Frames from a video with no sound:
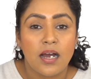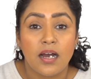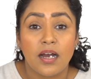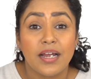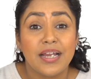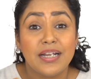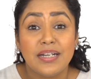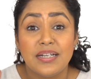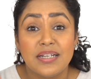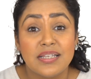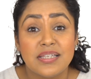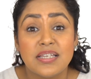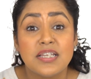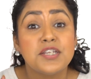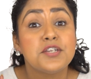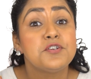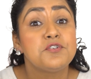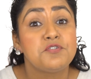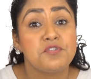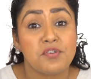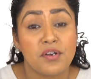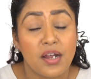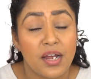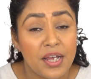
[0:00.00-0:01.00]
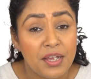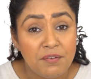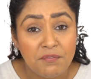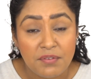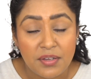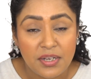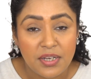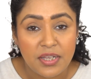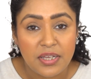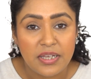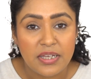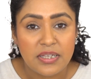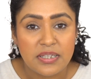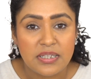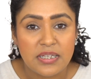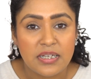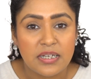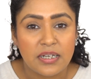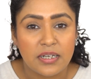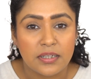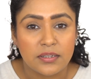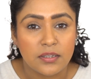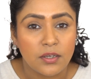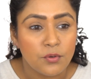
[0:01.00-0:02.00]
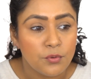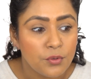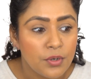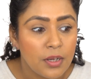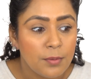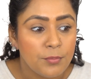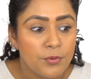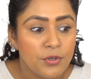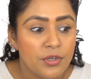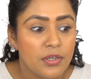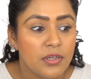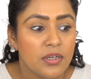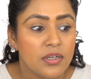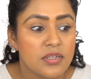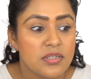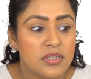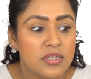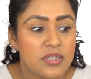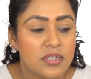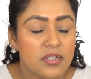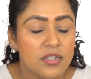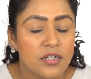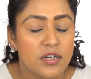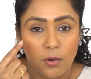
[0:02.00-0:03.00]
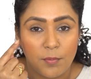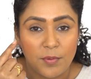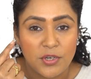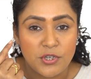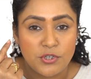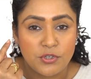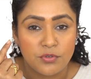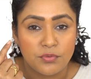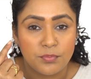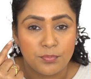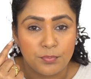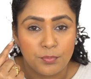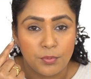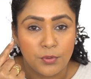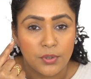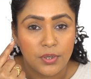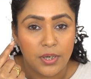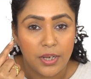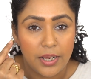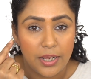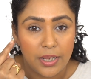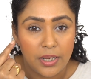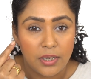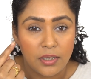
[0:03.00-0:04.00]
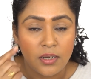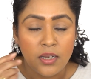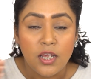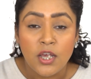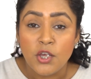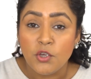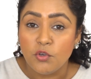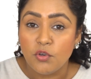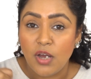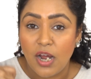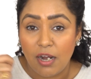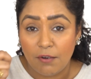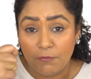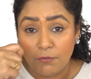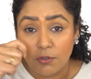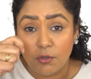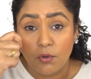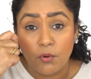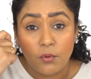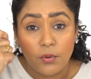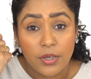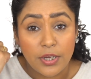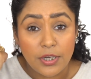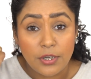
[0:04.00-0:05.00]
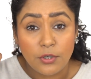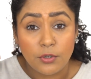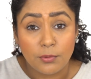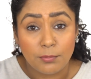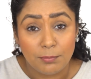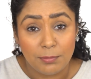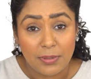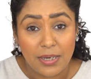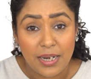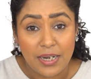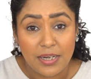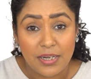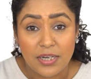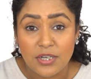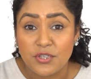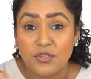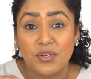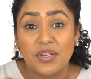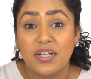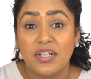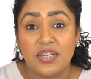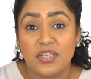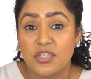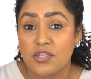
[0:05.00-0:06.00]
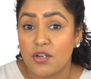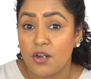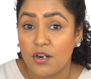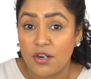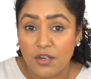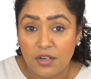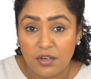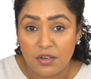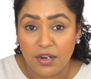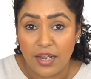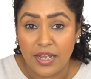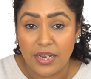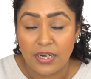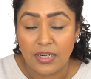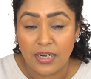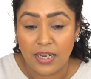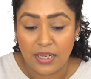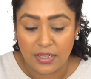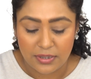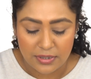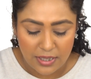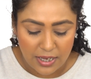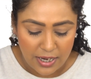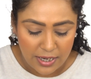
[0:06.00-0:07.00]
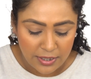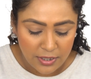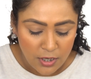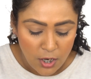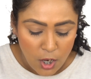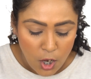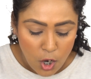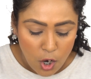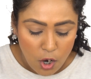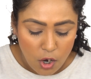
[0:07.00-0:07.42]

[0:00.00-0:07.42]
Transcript: It doesn't dry very easily like the Huda Beauty concealer. The moment you put in, you have to go in to blend it, so it is not drying like that.